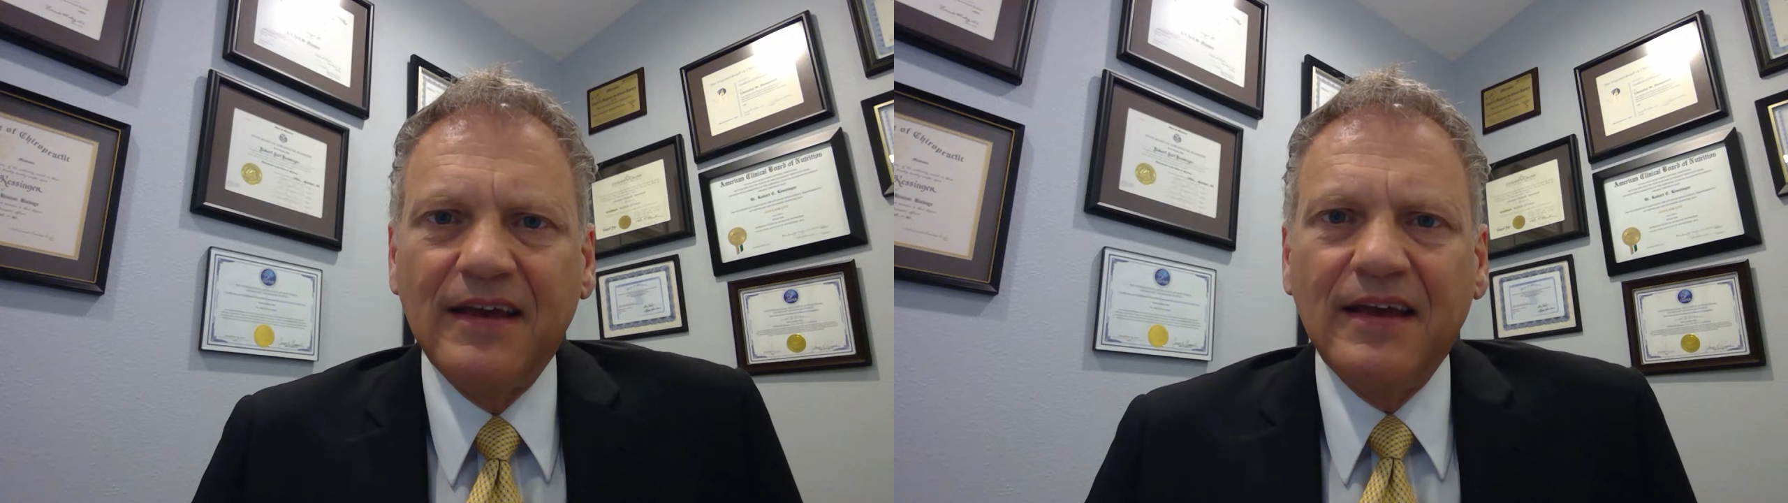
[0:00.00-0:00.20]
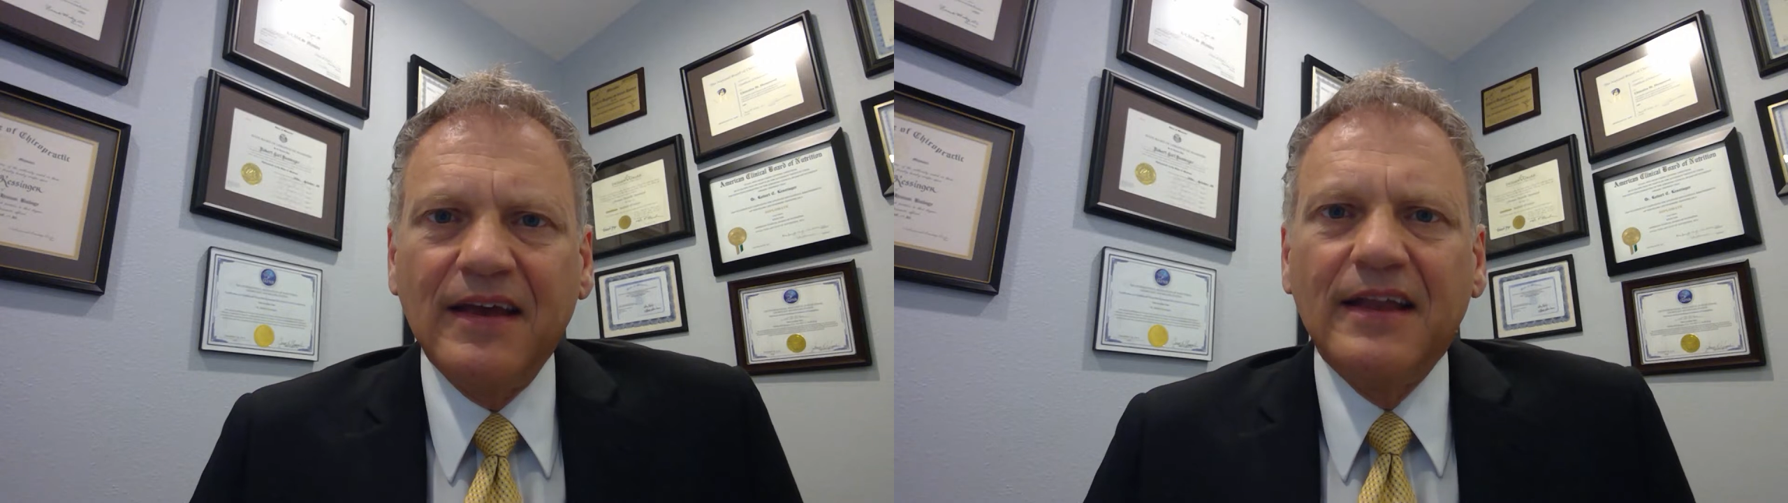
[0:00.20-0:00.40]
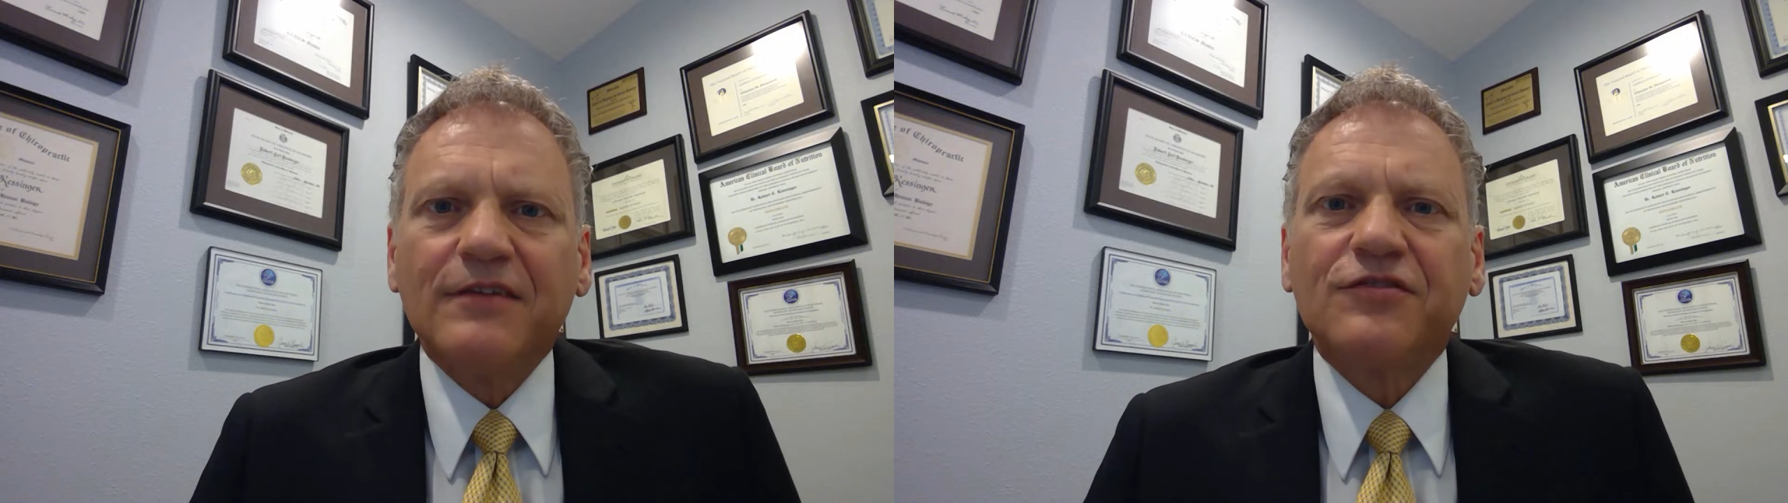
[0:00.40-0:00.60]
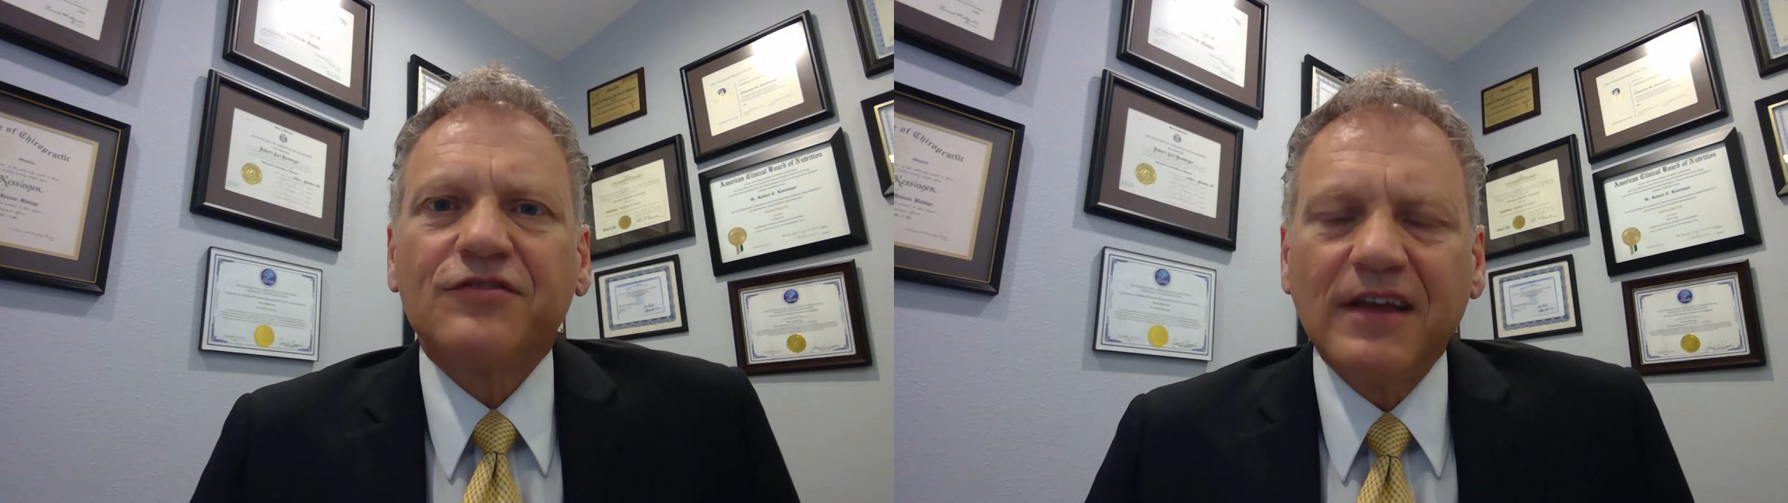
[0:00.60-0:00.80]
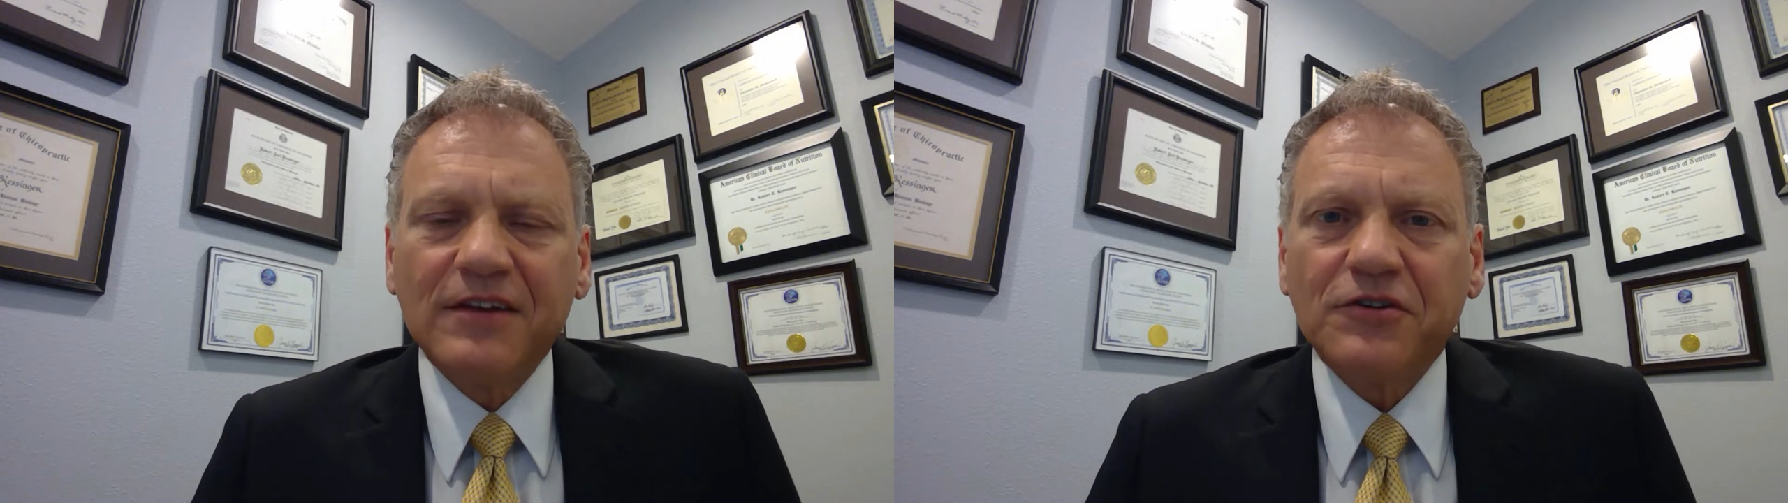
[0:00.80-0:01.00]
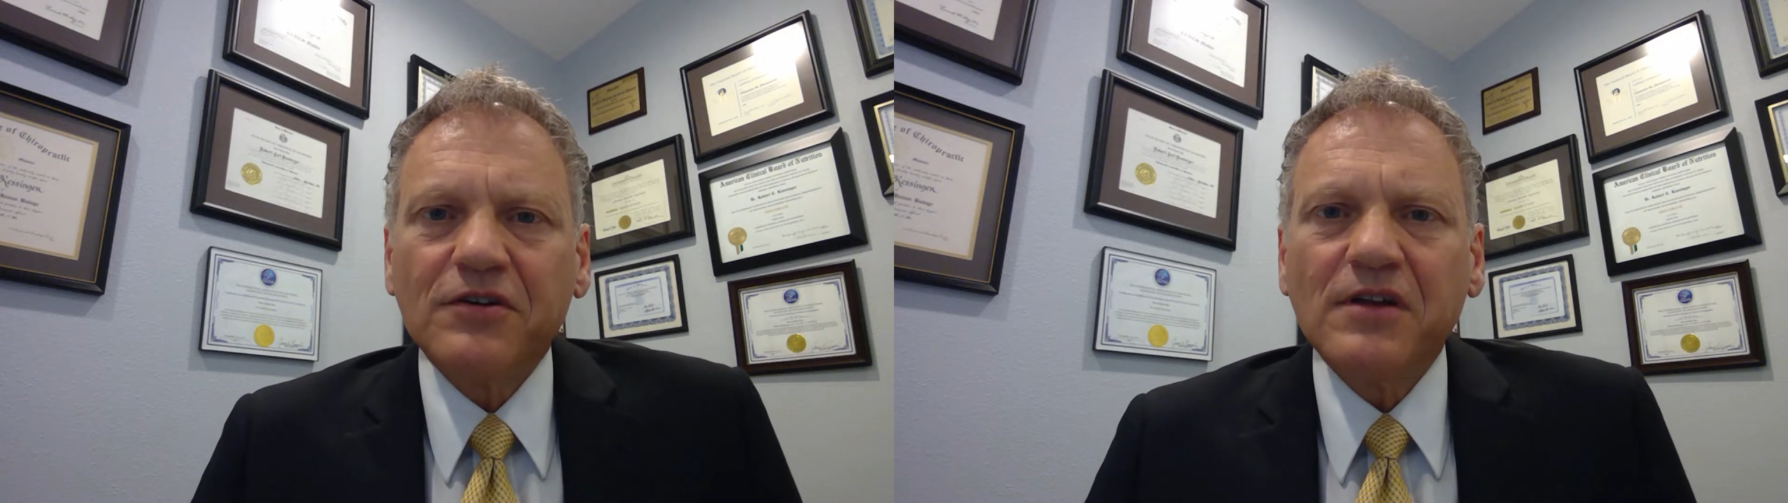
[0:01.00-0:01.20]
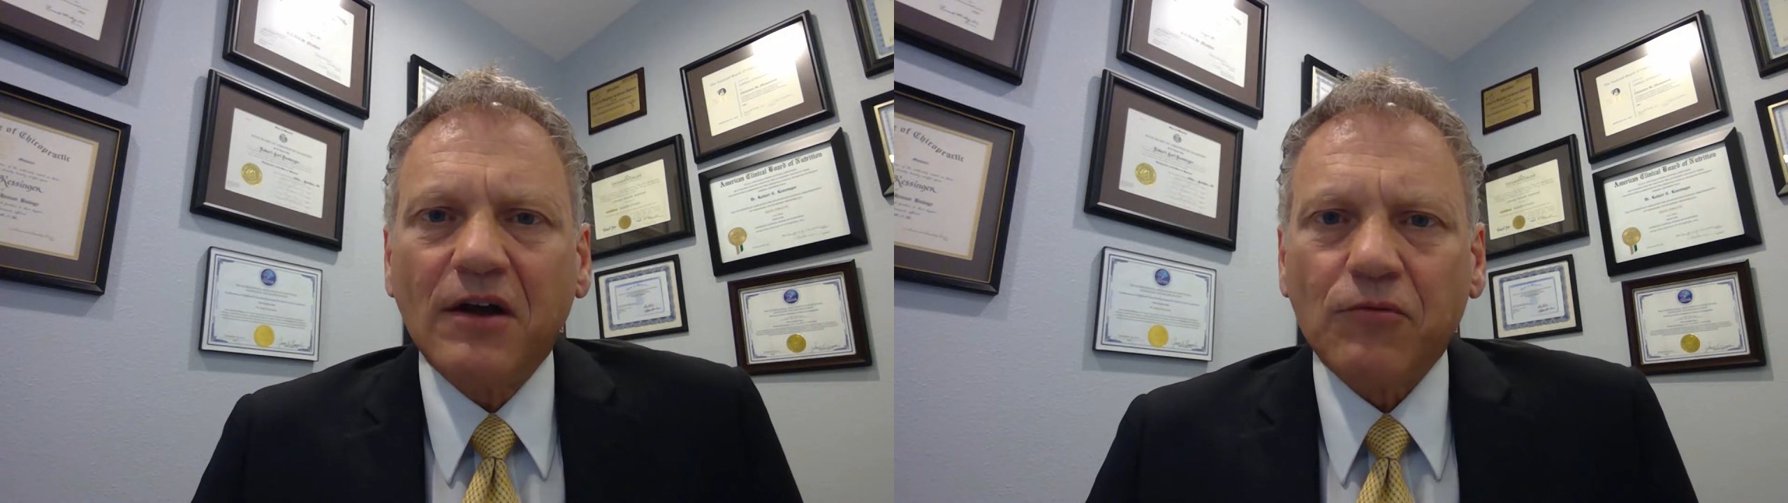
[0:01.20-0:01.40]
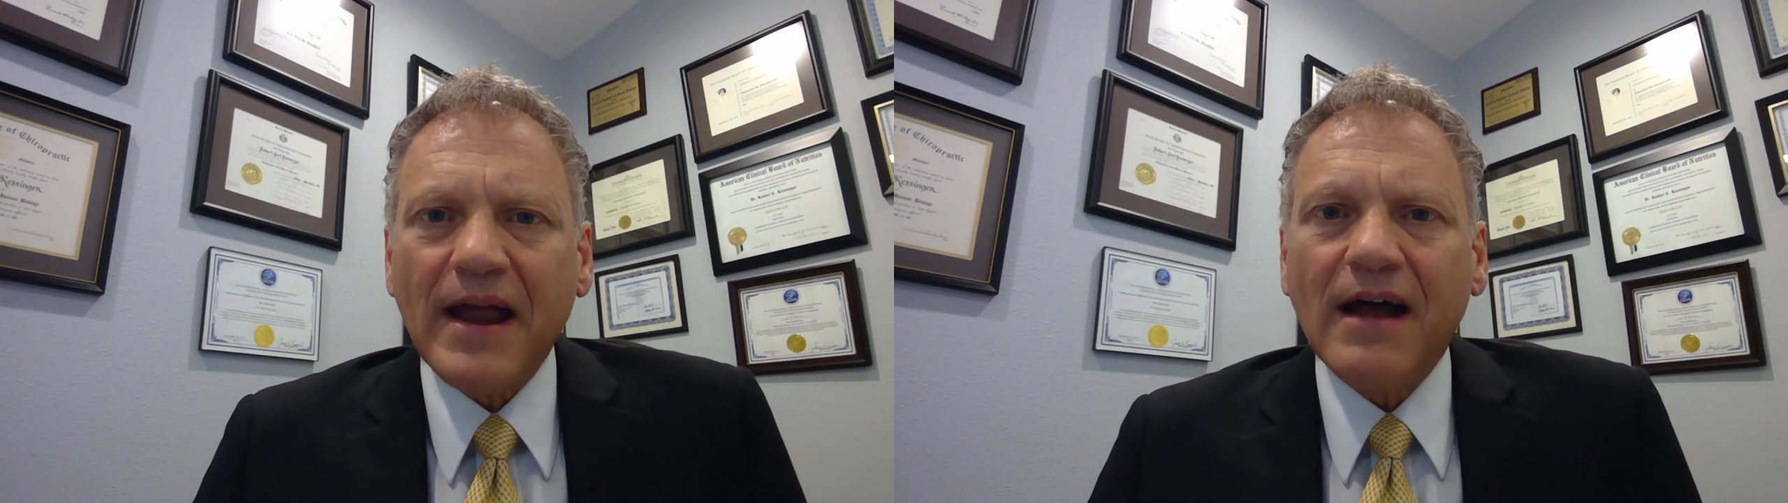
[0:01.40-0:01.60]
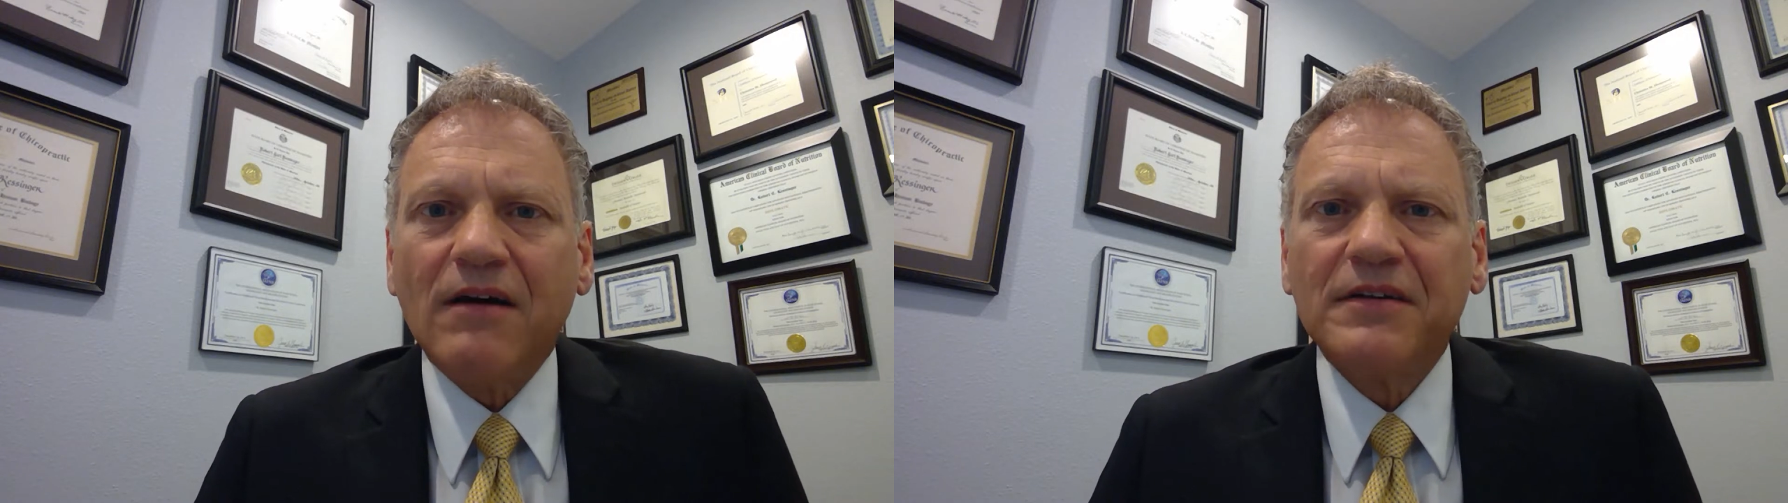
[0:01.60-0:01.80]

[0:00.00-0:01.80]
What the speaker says: It is centered around